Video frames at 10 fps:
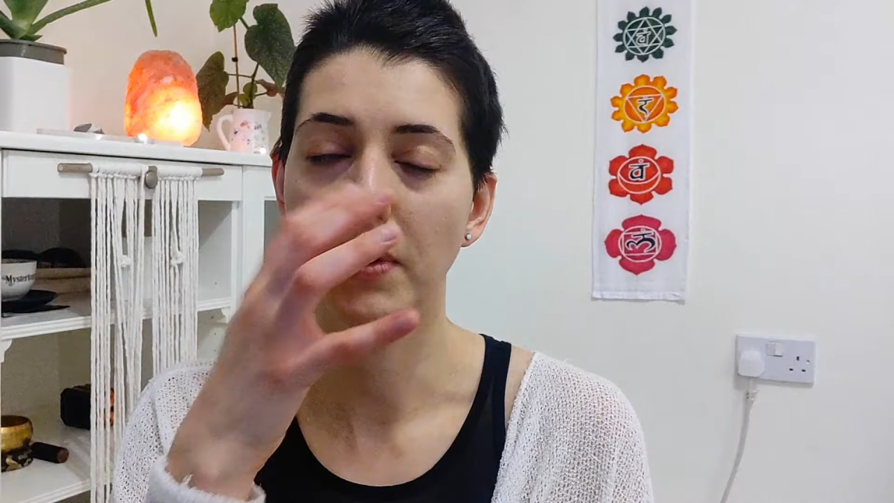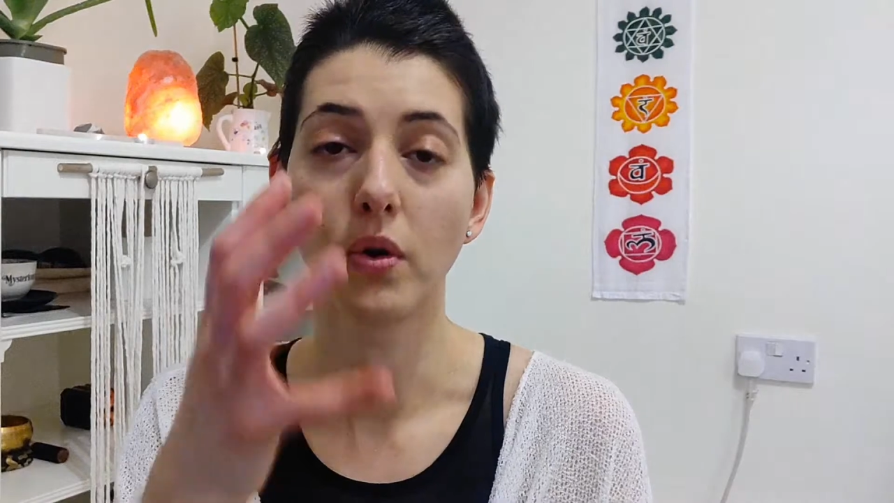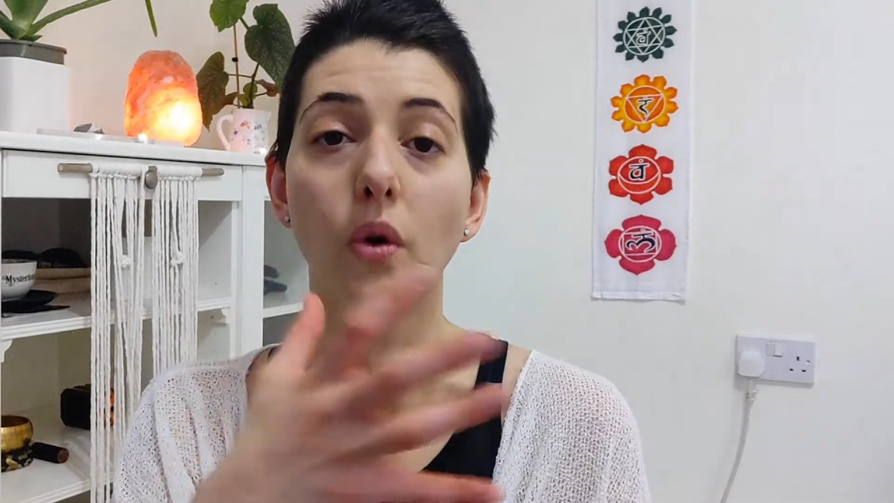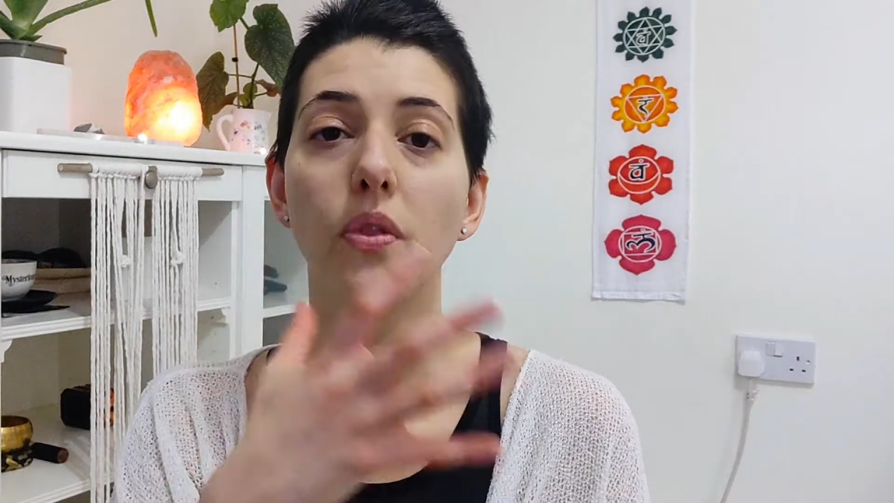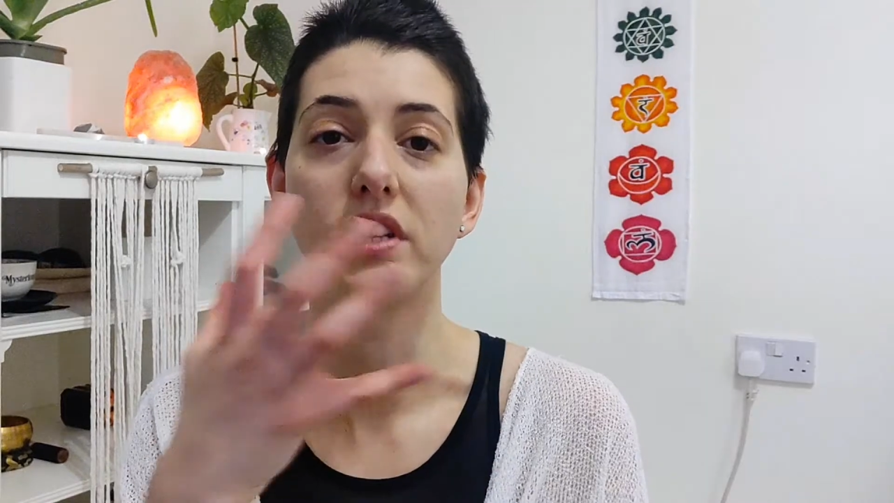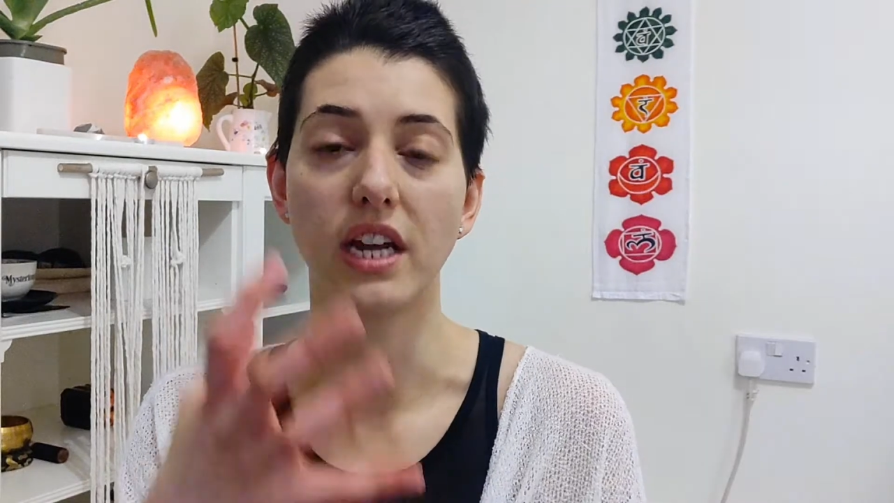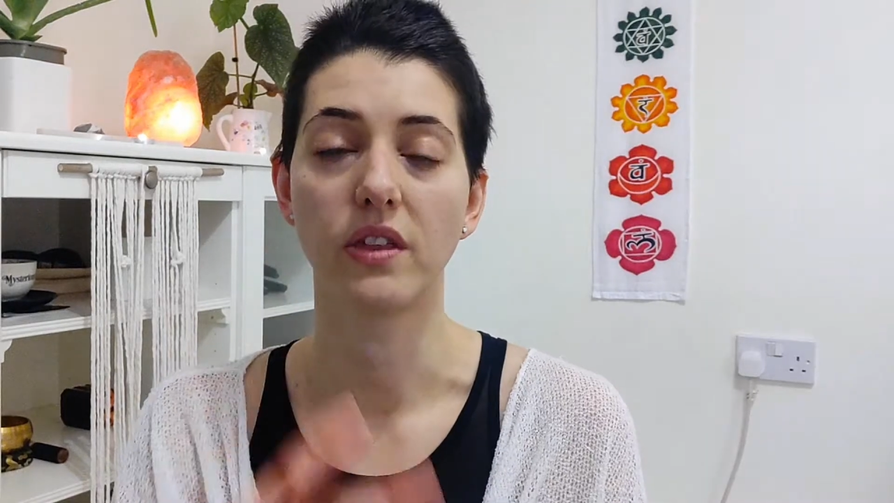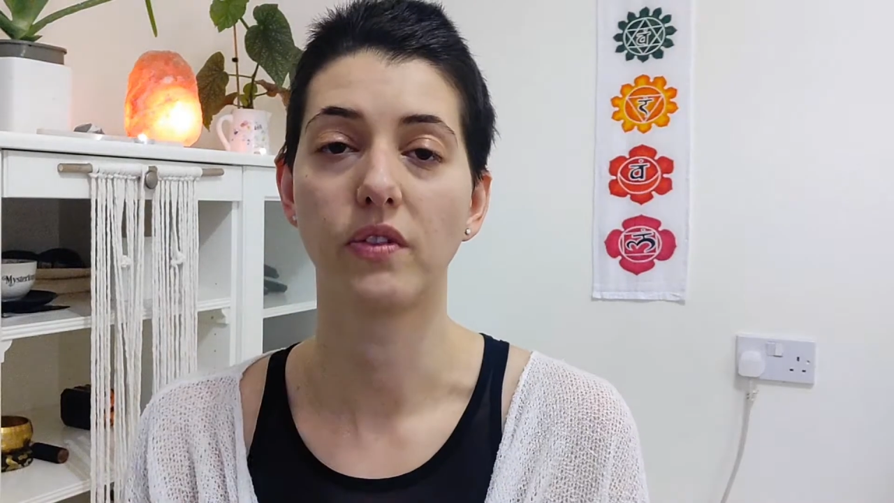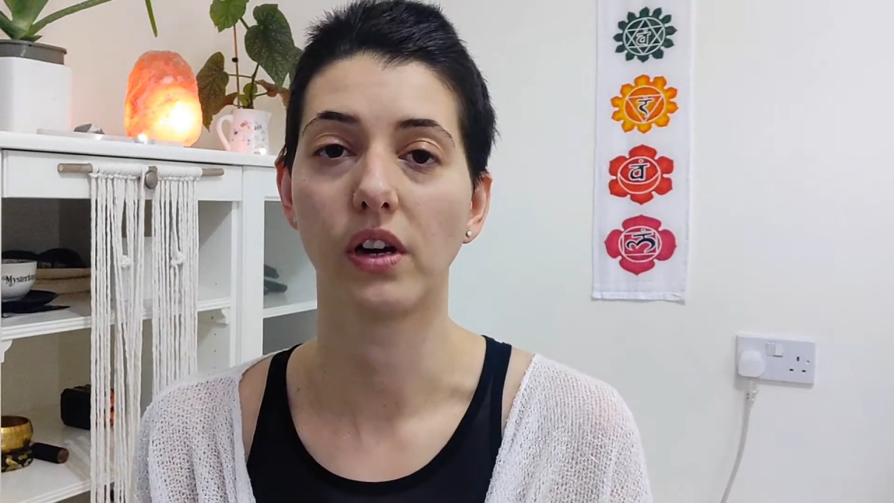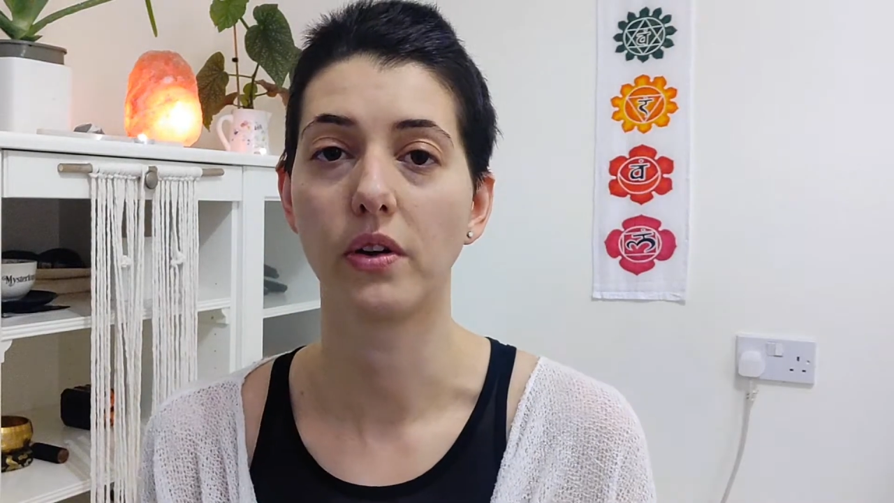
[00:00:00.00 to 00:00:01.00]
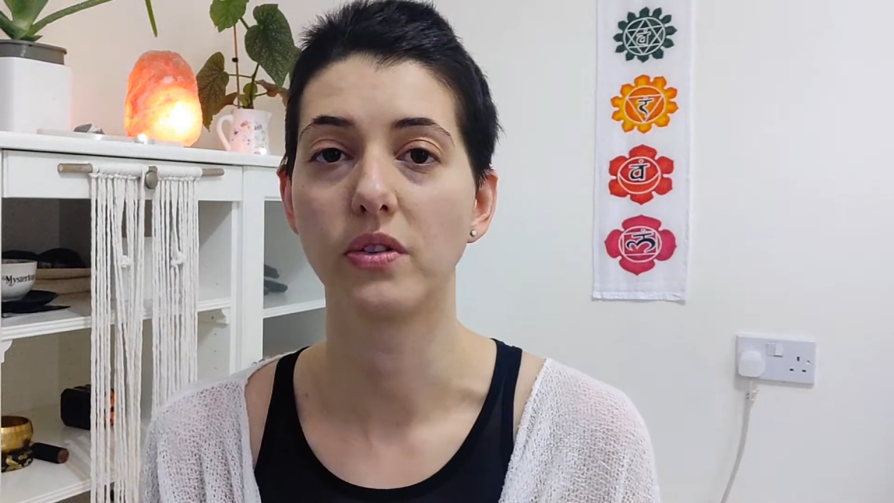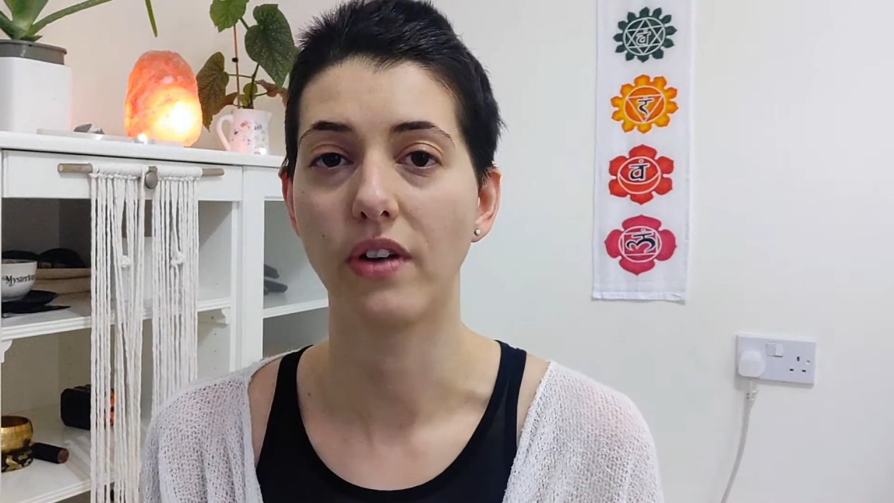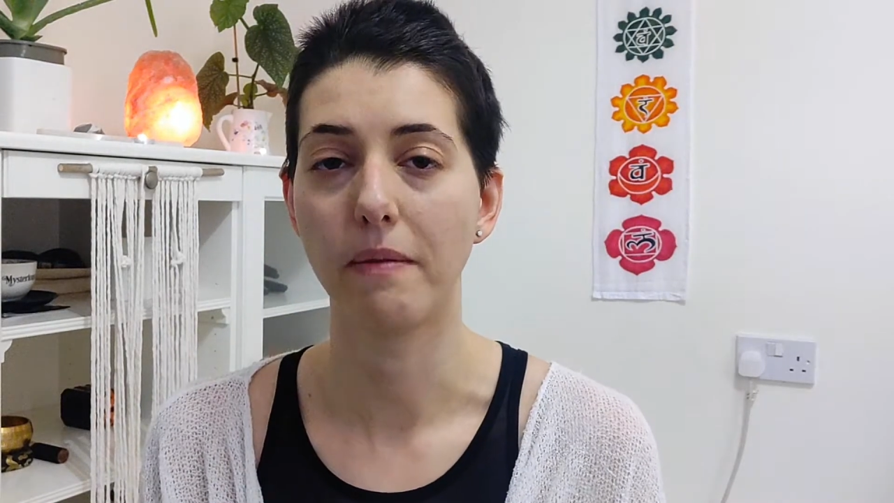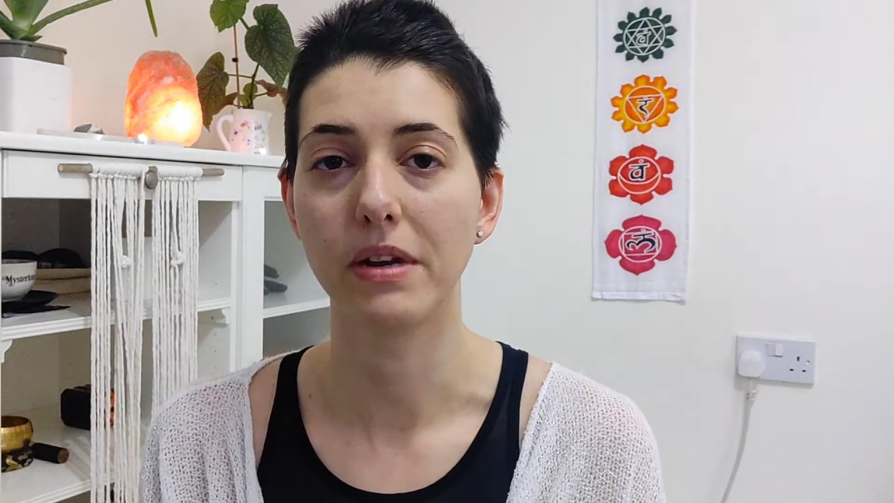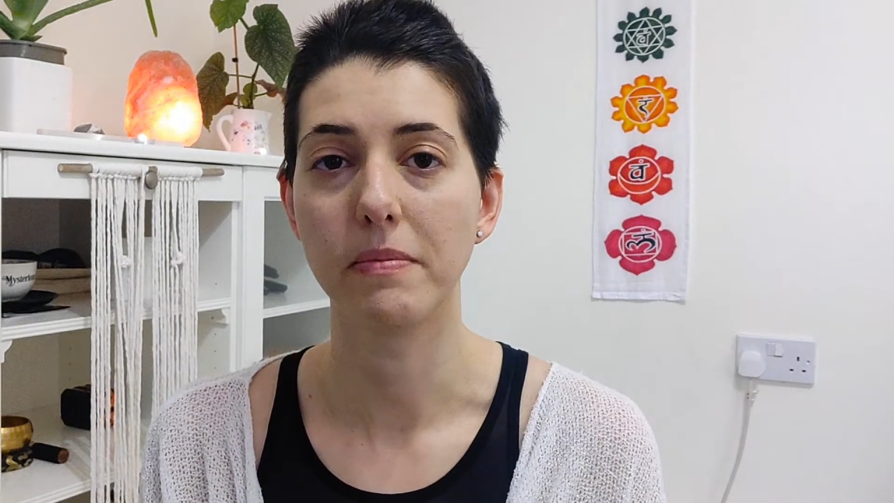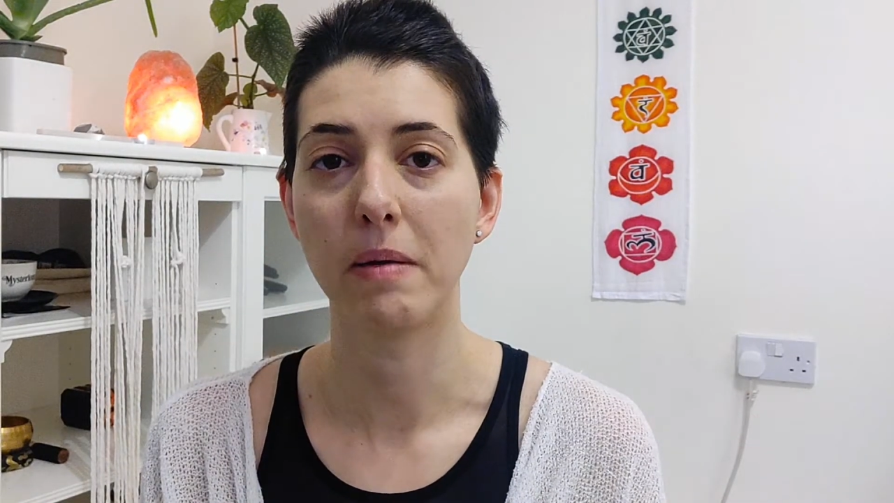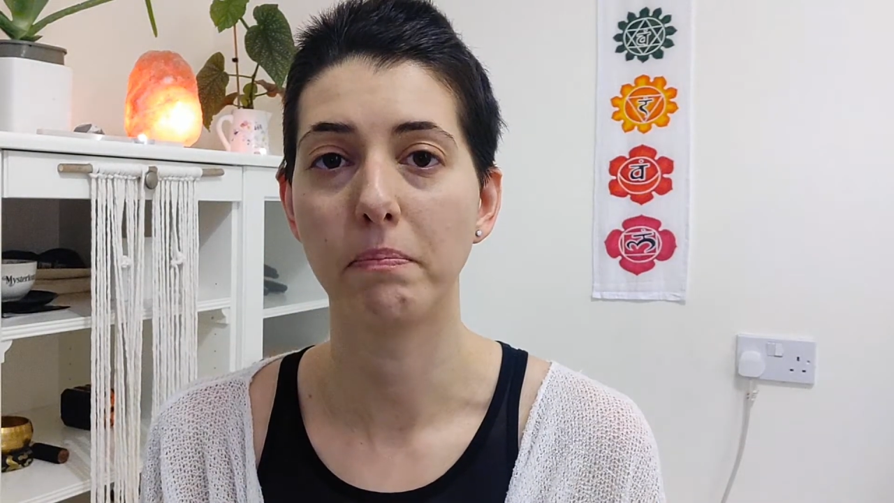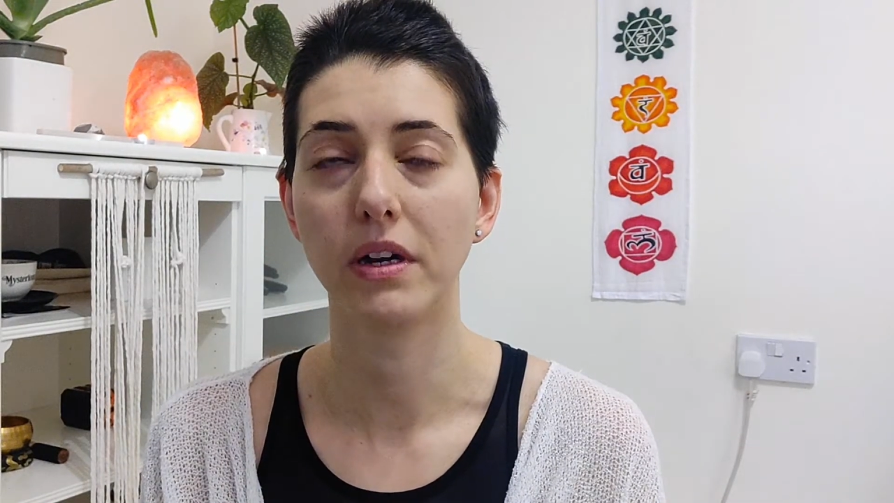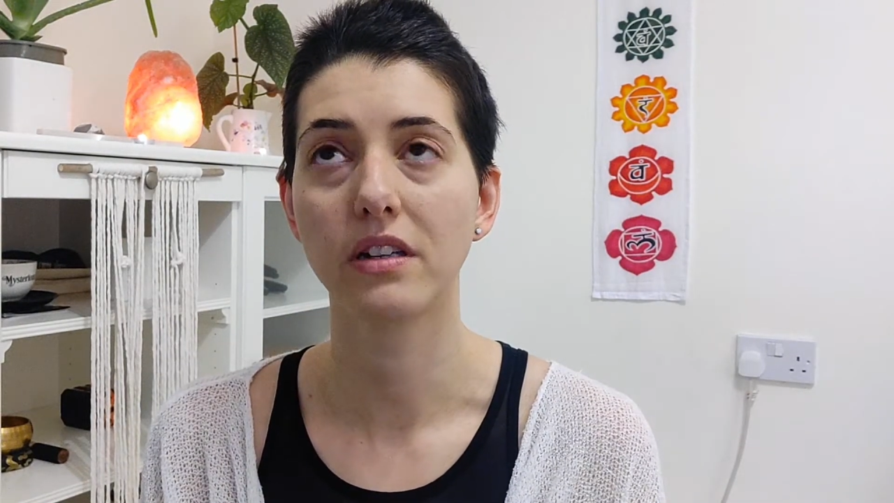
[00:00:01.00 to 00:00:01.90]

but not the death of a close family member.